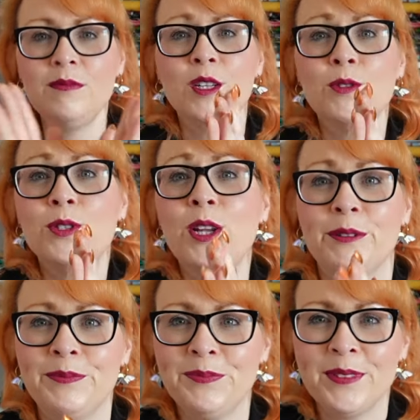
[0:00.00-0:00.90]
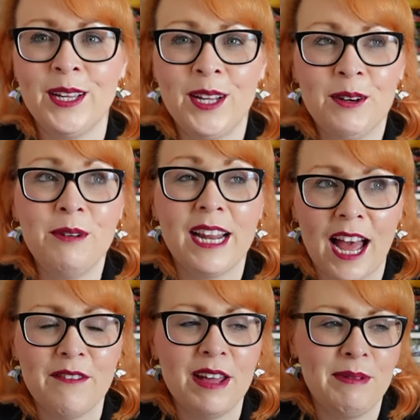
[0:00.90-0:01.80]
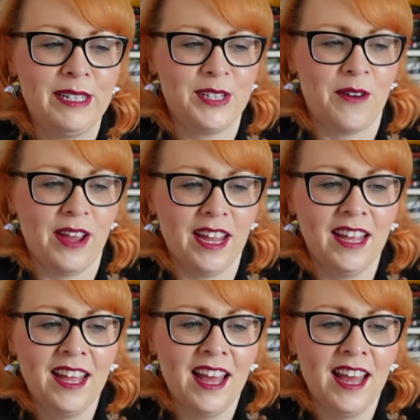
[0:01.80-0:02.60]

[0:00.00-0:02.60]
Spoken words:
So what have I been sewing?